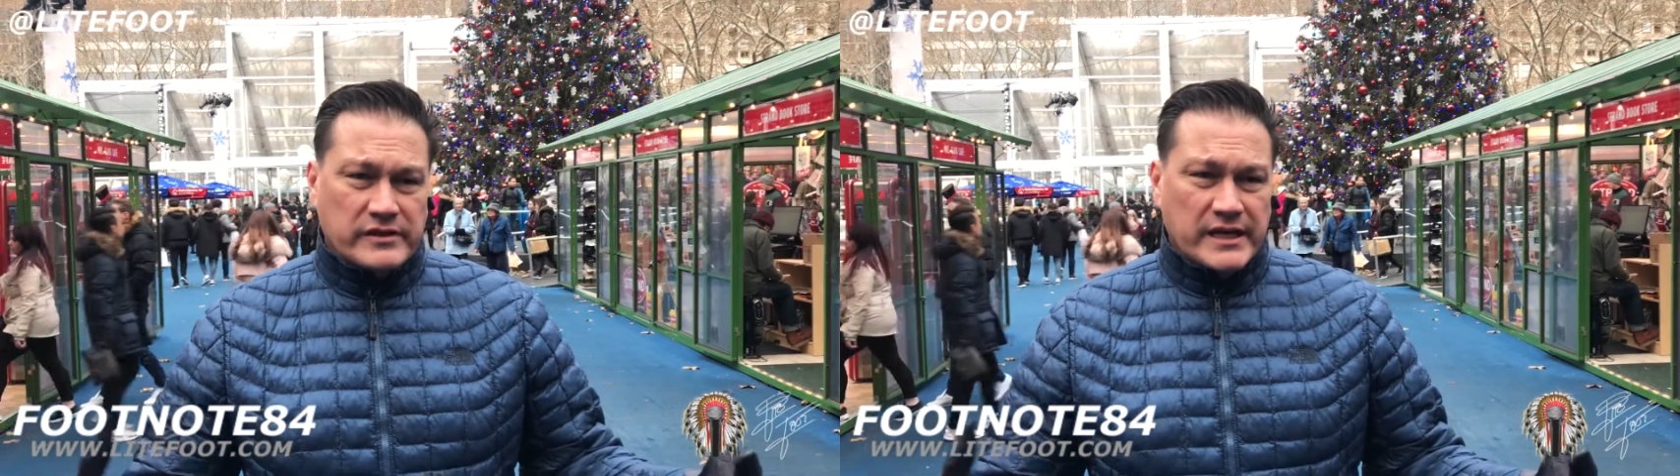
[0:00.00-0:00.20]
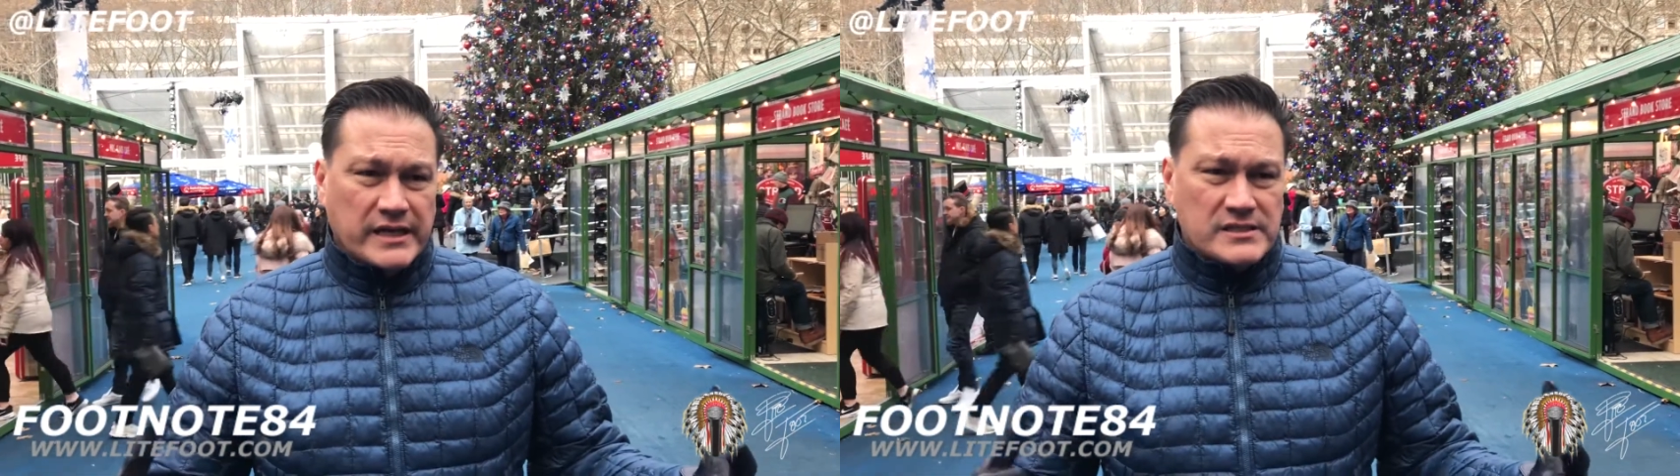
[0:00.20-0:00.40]

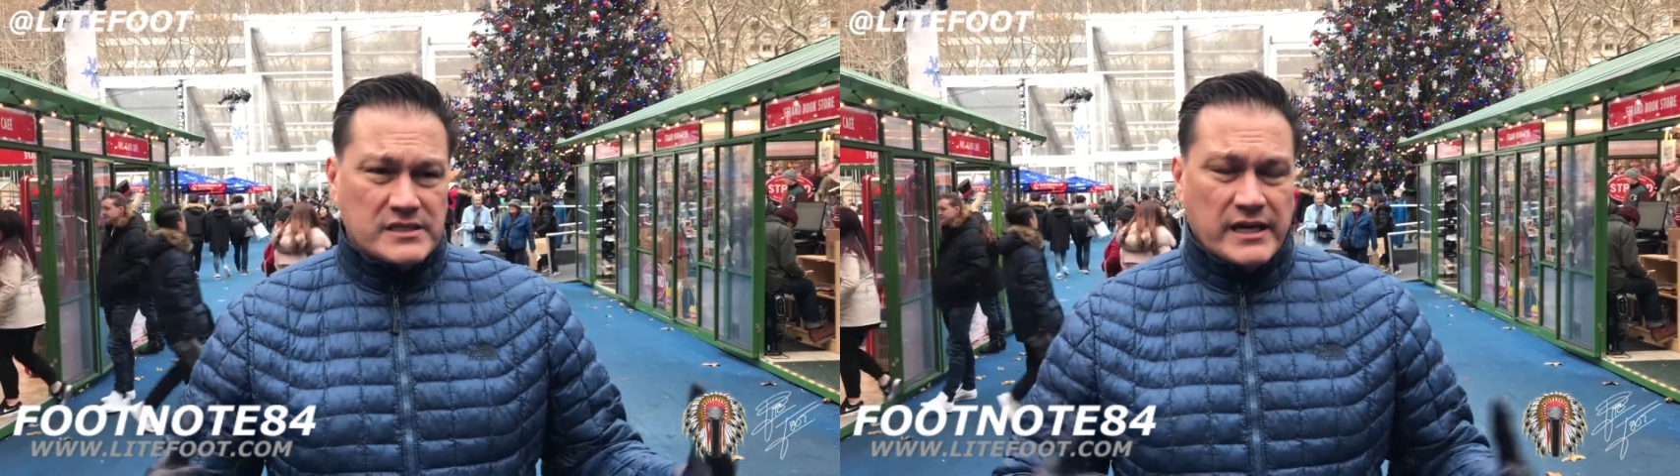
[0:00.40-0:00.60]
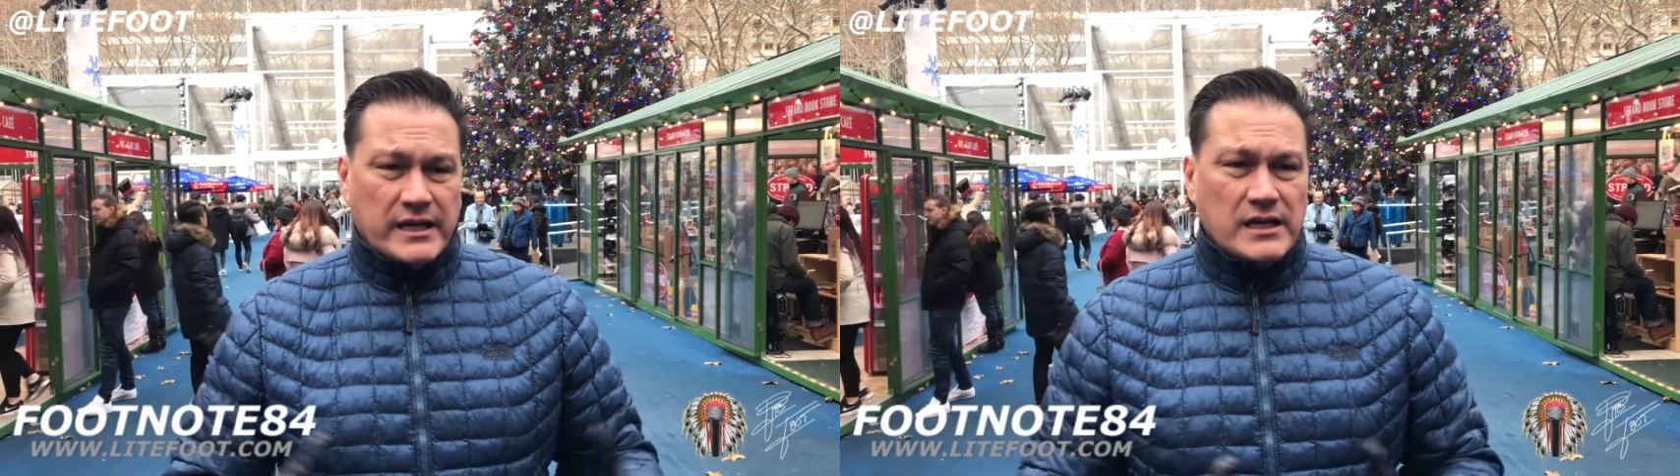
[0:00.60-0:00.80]
things
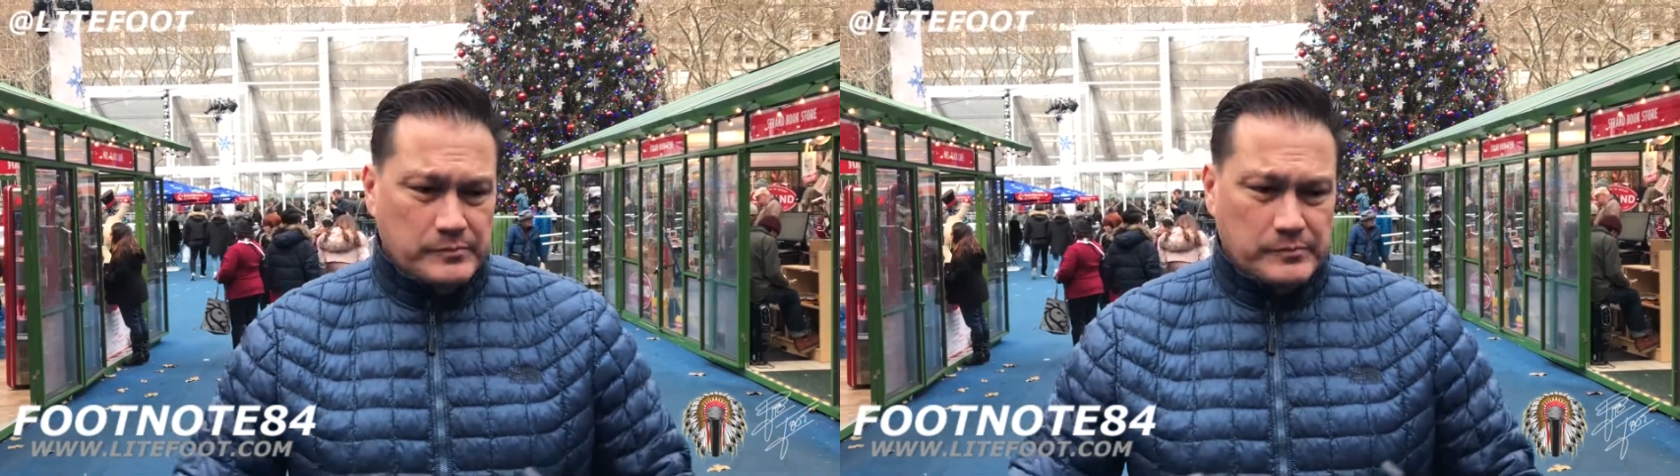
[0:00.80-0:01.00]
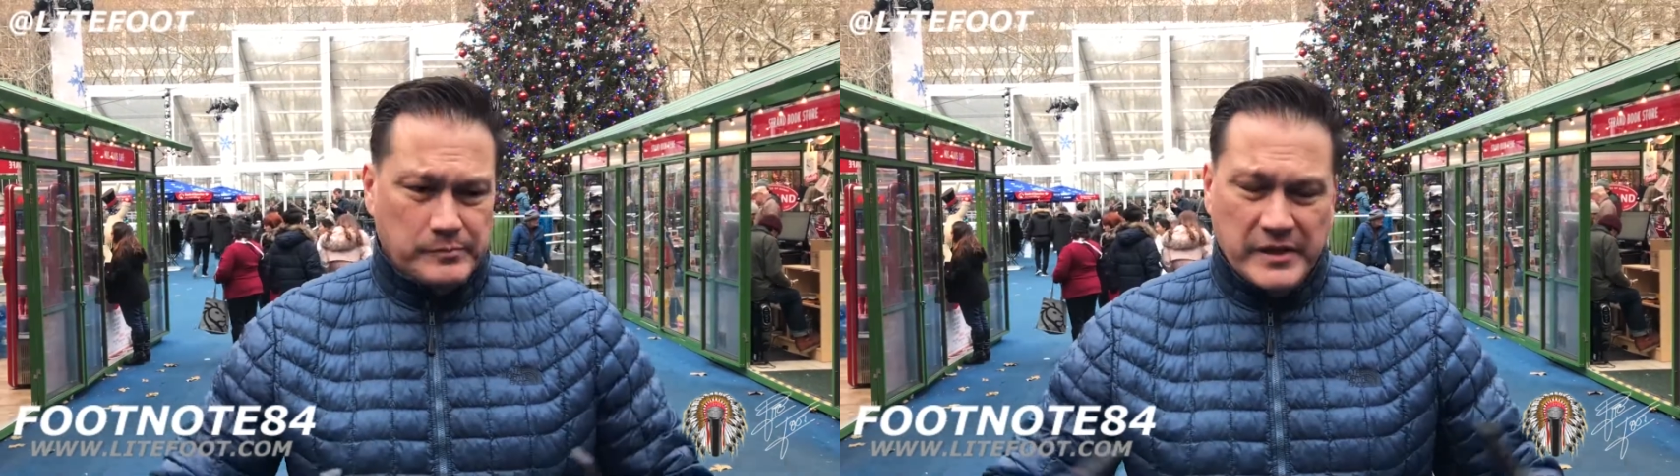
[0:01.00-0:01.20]
that
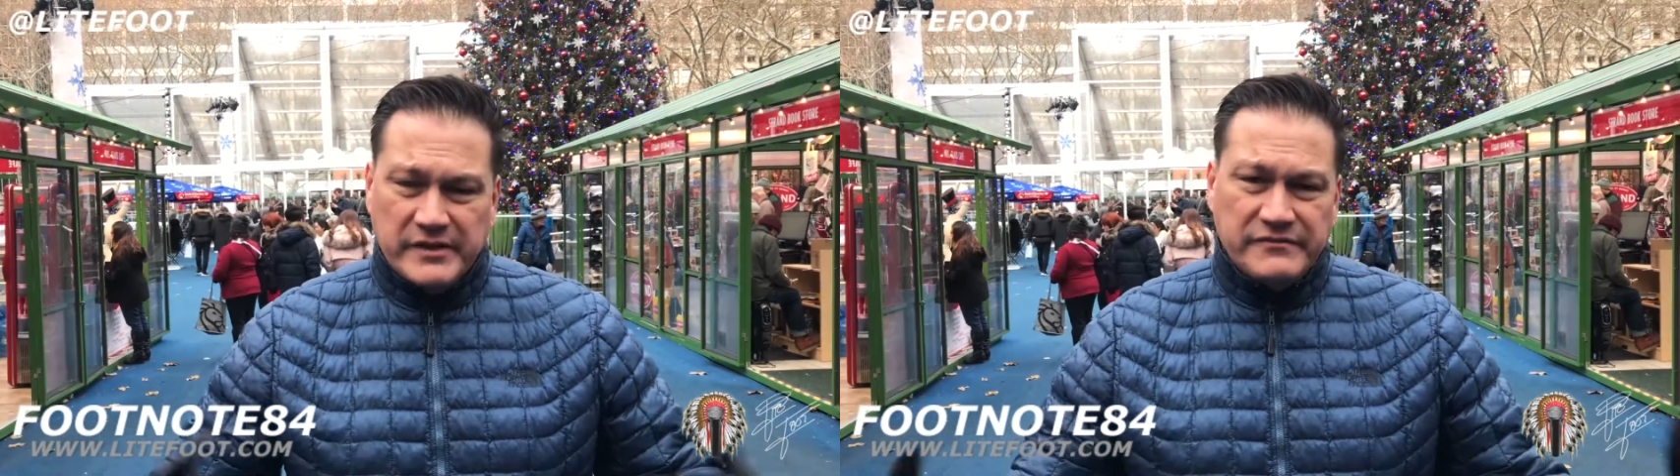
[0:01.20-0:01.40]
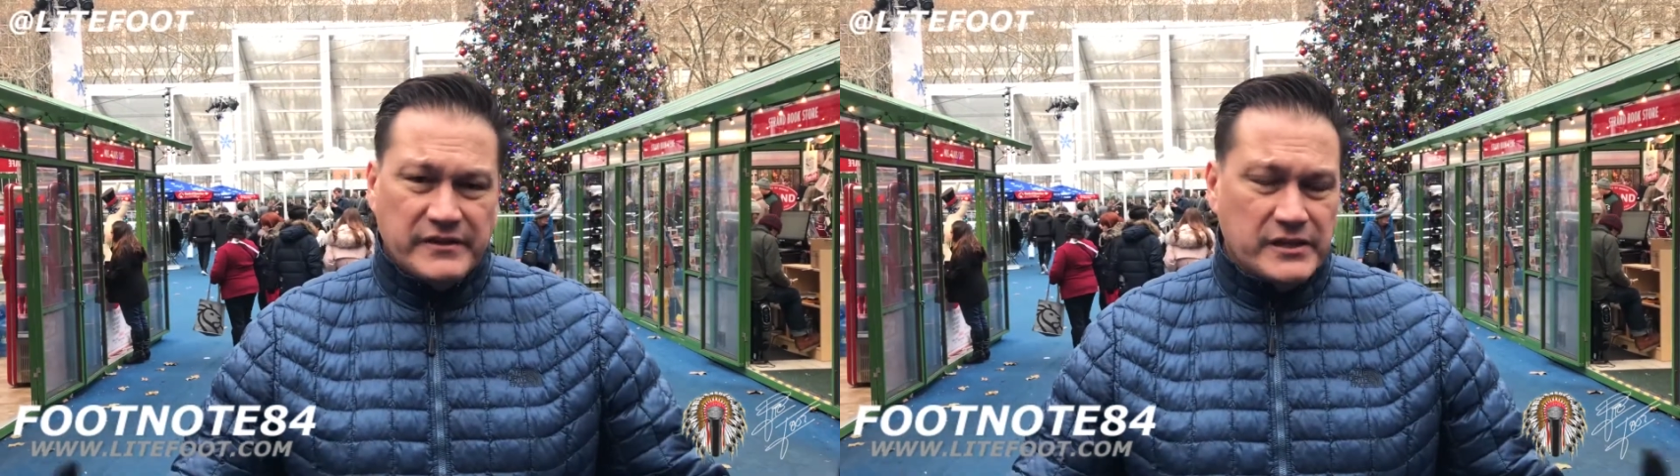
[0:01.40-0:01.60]

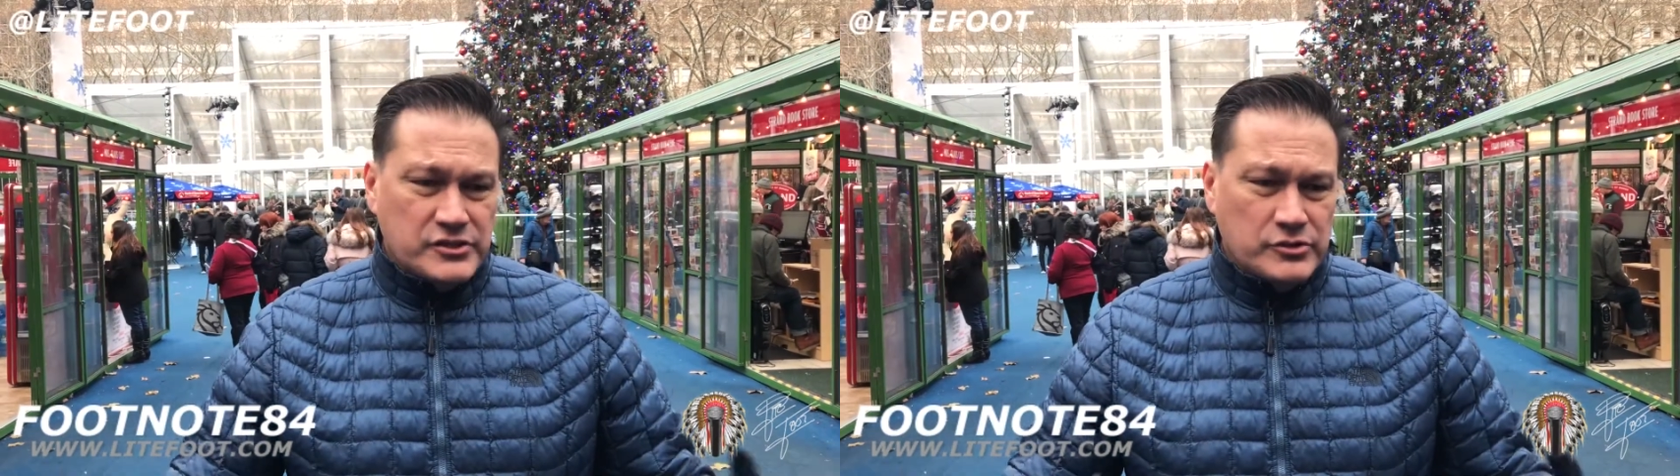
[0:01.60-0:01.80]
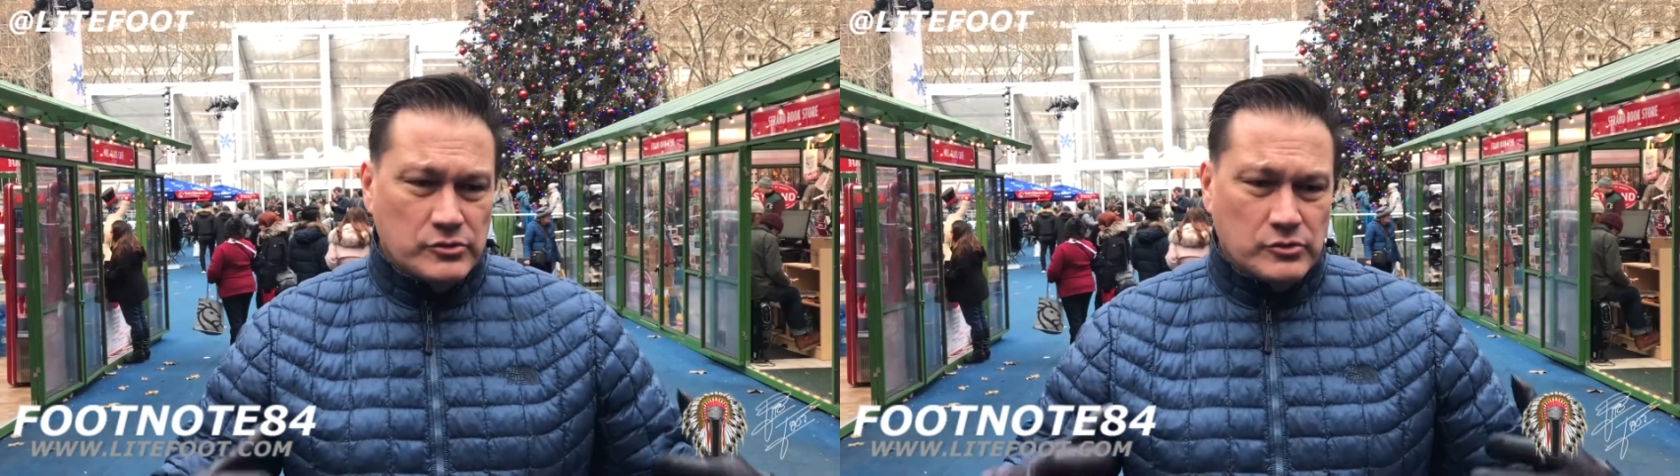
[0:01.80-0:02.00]
benefited
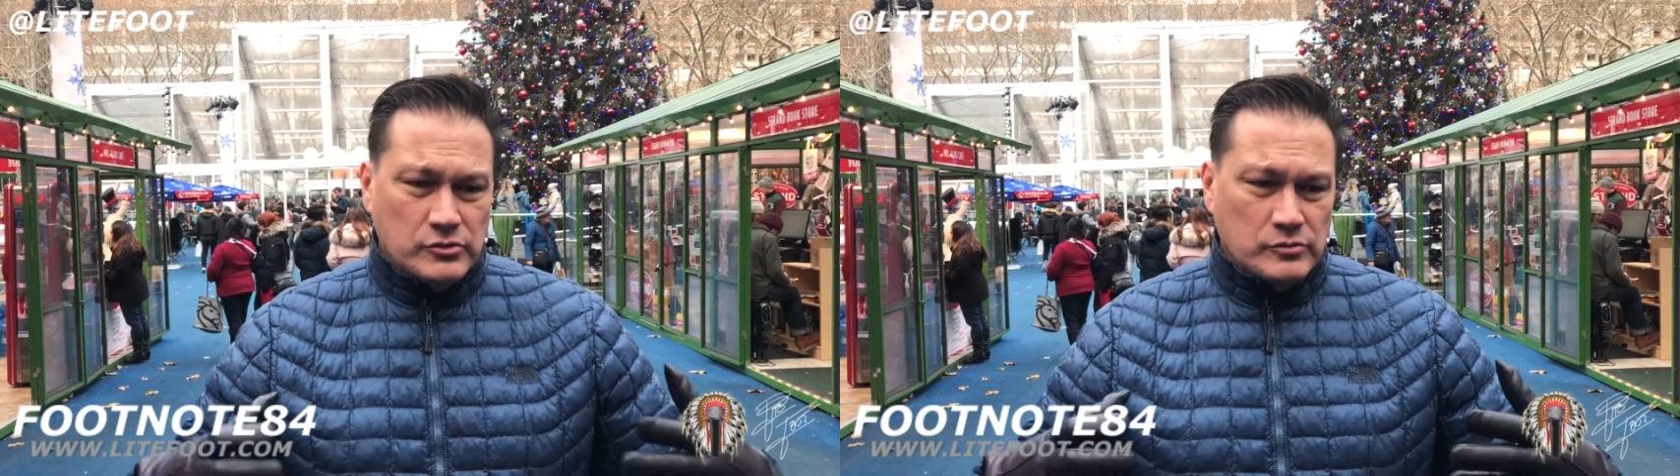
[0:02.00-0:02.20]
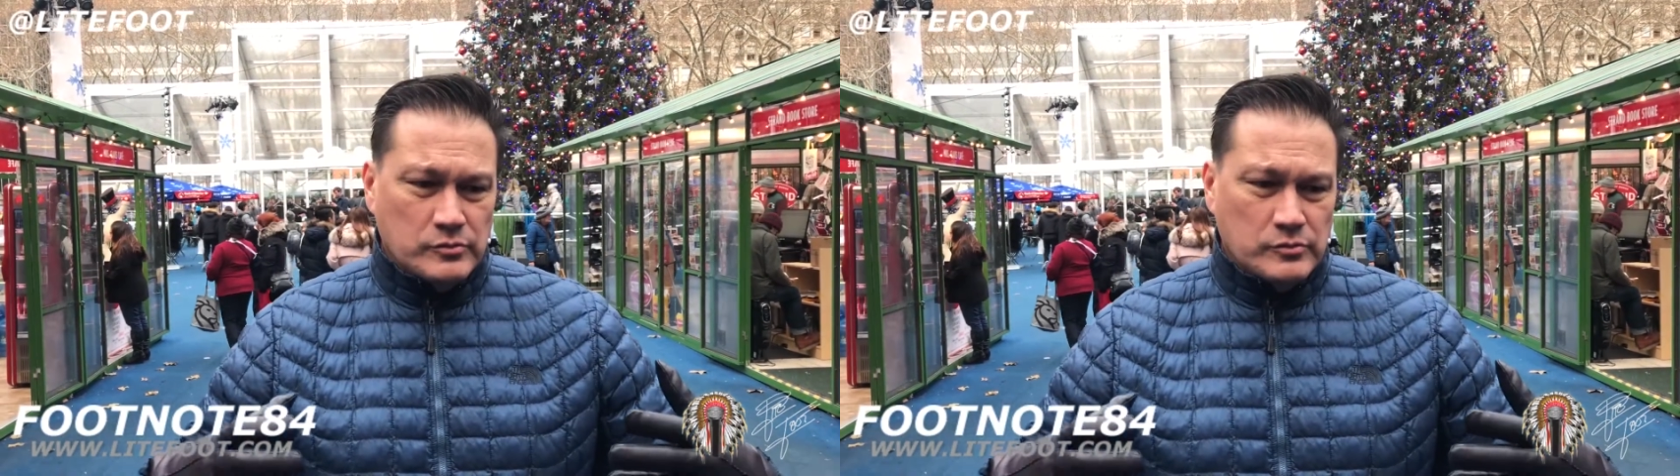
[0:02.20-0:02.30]
you,